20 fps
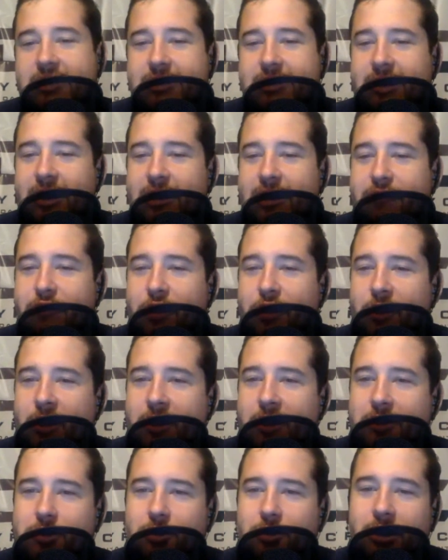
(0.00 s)
stack, very
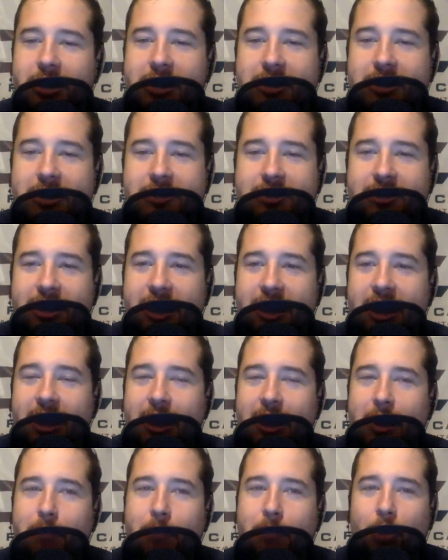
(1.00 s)
intriguing today. I
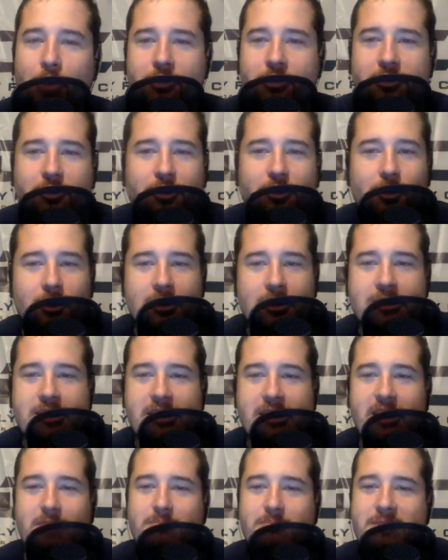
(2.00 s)
like both New York
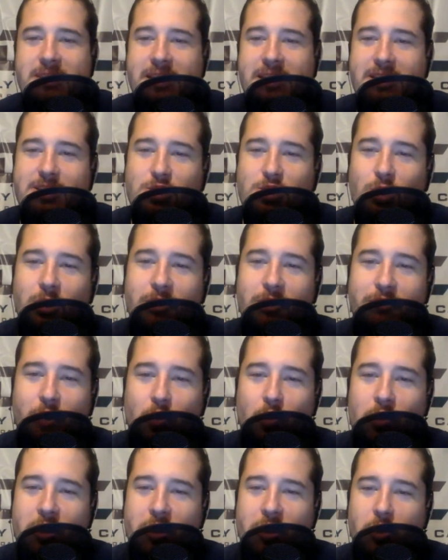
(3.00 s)
teams as sort of a
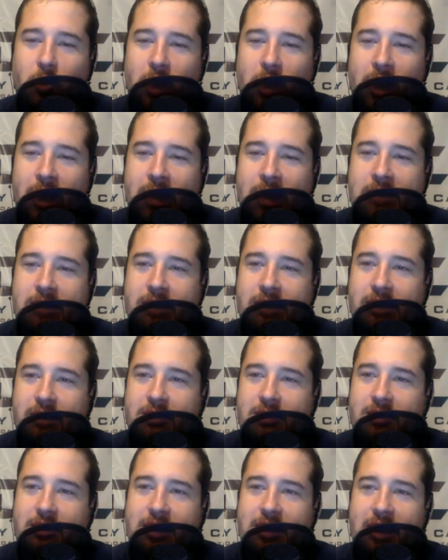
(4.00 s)
weird way to,
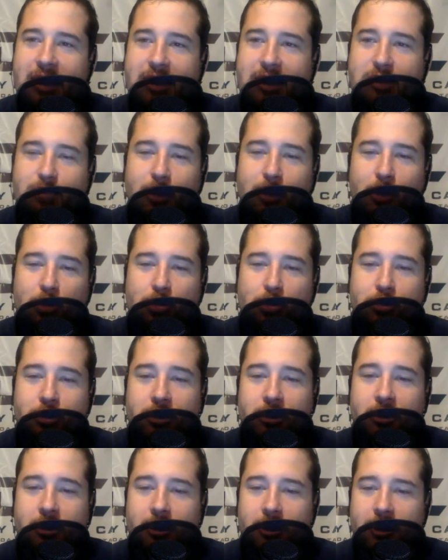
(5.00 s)
to get
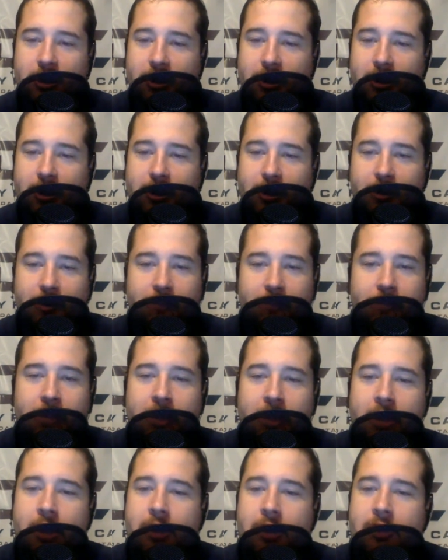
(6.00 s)
exposure. Um,
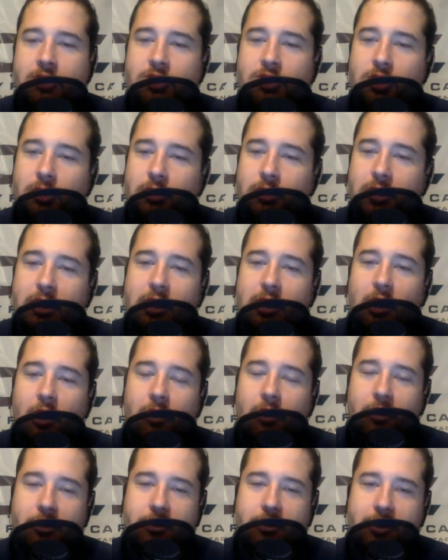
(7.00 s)
certainly
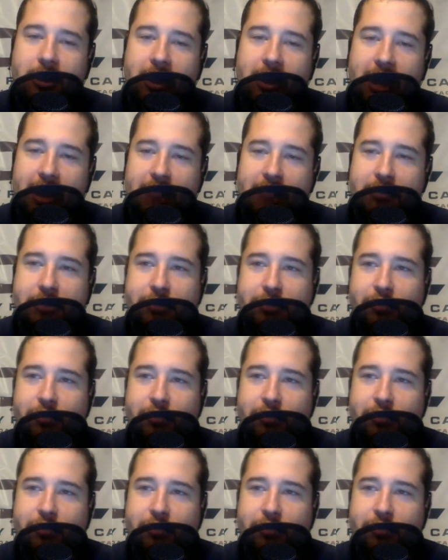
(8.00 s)
Gardner's going to have his